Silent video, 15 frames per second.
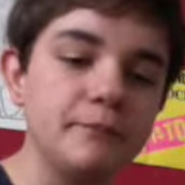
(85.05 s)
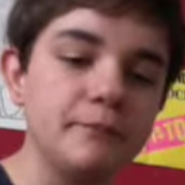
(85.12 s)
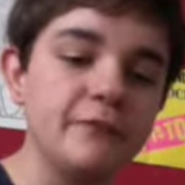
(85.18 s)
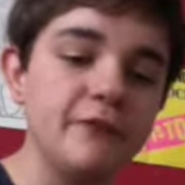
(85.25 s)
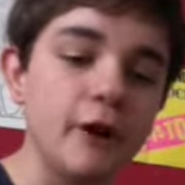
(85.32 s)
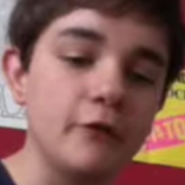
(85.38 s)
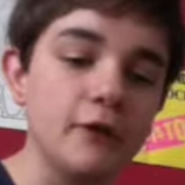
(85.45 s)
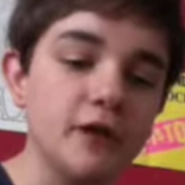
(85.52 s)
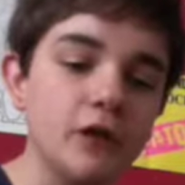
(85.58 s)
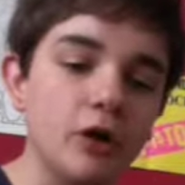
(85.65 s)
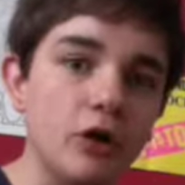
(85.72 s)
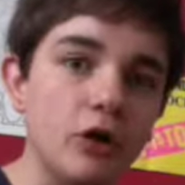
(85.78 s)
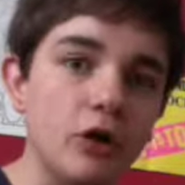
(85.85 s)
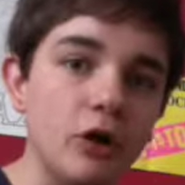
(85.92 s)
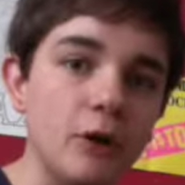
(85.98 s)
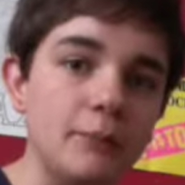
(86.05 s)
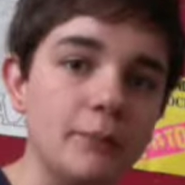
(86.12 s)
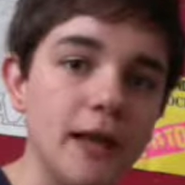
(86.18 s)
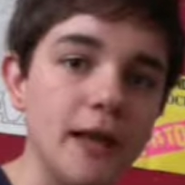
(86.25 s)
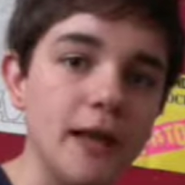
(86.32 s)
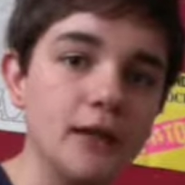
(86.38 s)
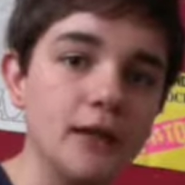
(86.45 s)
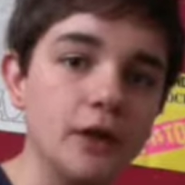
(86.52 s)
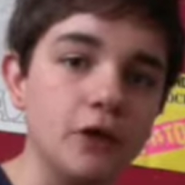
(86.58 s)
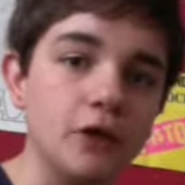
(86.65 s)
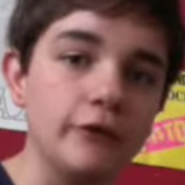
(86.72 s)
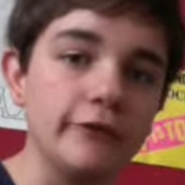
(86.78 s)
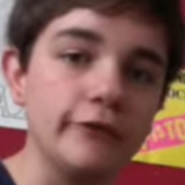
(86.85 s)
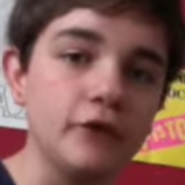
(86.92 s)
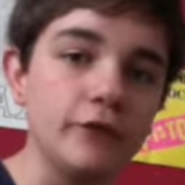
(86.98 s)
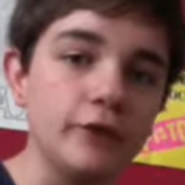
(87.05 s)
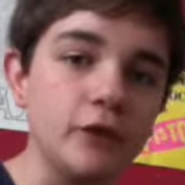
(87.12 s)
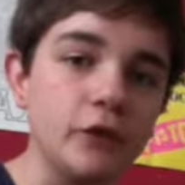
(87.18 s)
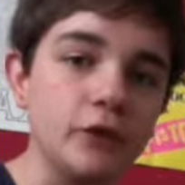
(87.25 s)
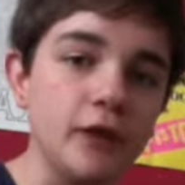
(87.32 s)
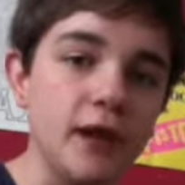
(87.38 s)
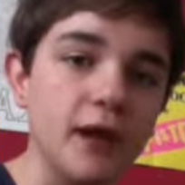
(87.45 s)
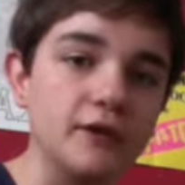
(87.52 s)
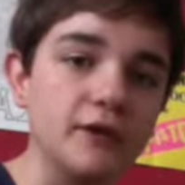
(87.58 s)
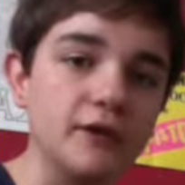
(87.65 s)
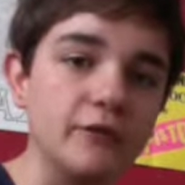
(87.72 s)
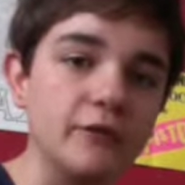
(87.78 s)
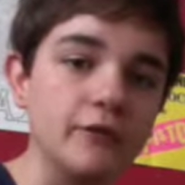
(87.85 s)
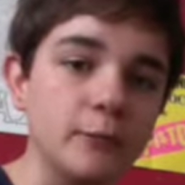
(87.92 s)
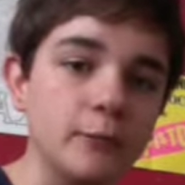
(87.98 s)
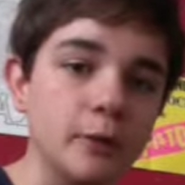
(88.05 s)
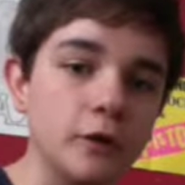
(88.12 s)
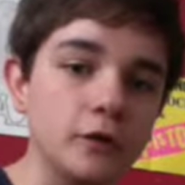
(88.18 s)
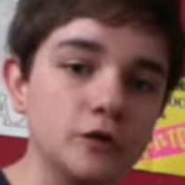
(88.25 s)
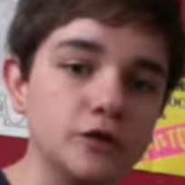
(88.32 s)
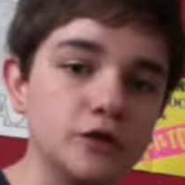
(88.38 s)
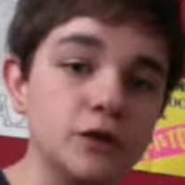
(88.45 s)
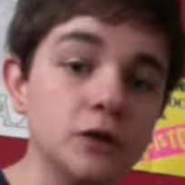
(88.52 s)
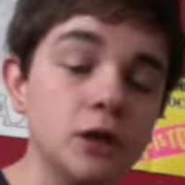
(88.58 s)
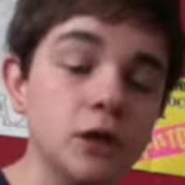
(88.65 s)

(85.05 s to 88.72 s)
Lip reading: ferry or a plane over to the UK to have your abortion,